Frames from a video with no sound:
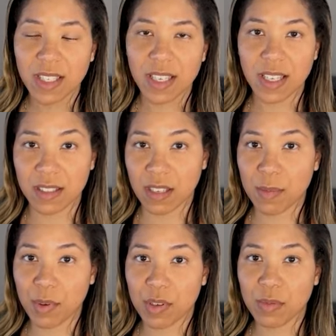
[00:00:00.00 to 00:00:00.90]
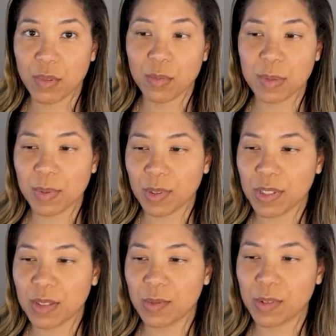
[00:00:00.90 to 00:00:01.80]
And the component we will be
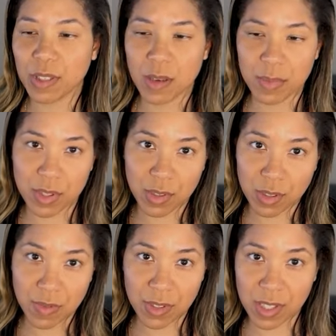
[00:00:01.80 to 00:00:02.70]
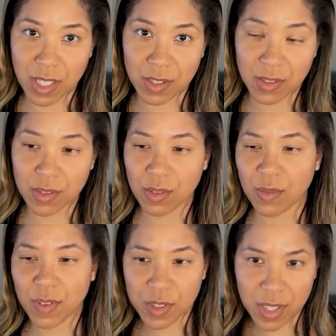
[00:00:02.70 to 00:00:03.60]
building will encompass two different states. So the
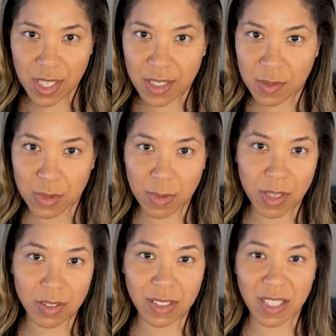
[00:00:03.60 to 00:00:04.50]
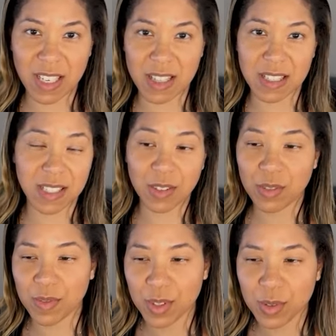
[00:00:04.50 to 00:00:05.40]
first state is what I'm calling kind of the
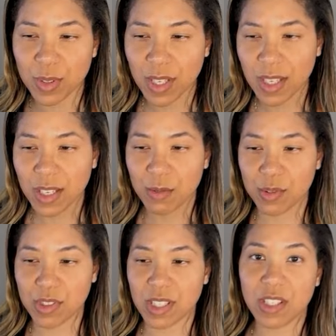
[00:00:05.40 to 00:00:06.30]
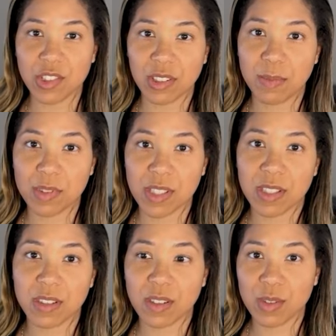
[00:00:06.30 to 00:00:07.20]
standard view, which is initially
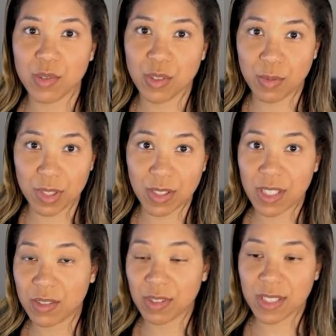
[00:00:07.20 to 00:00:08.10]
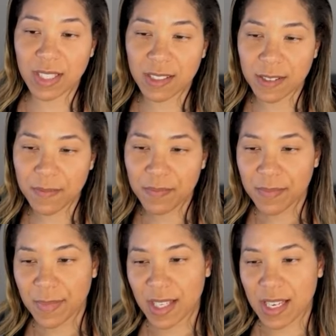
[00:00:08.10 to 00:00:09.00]
presented to the user when they're entering data.
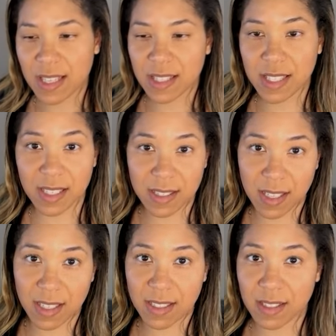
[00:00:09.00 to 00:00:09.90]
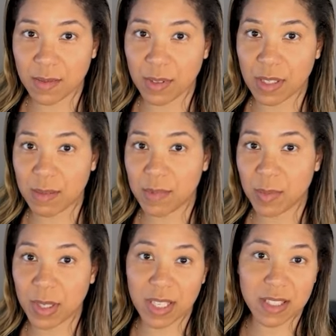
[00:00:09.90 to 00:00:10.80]
And then the second state is what I'm
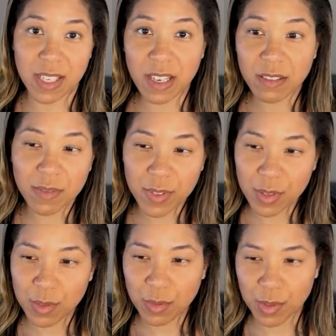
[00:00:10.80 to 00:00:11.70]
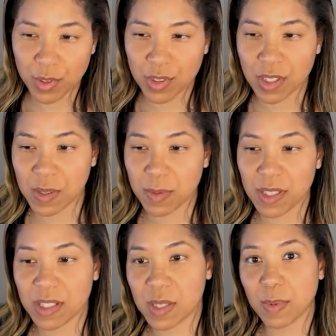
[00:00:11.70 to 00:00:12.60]
dubbing as the error view, which
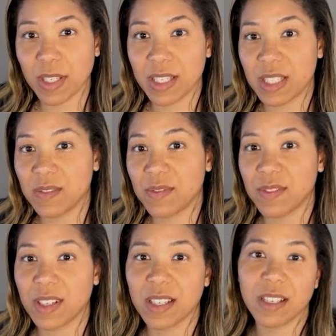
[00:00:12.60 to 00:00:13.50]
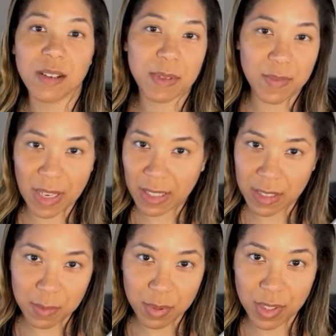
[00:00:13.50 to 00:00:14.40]
is displayed if invalid
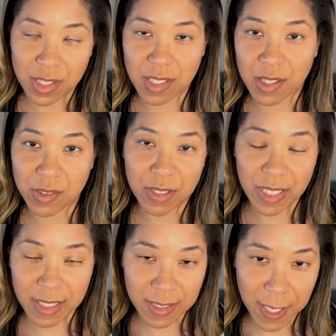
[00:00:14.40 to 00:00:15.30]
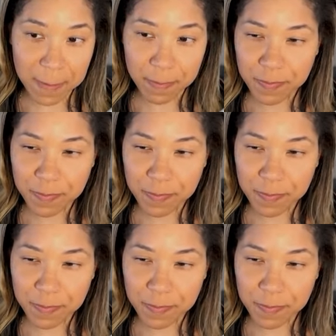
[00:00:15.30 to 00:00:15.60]
input is entered at any time.